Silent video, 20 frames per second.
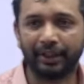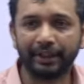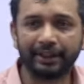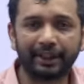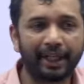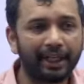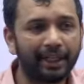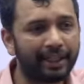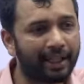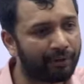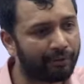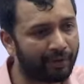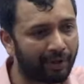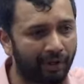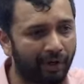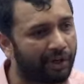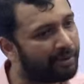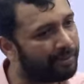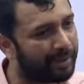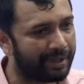History, there will
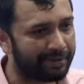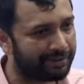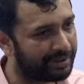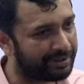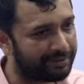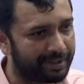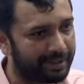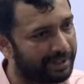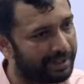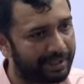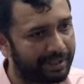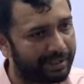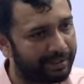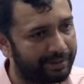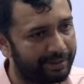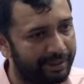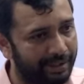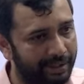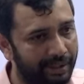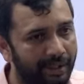not be assertion and
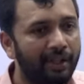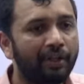reasoning.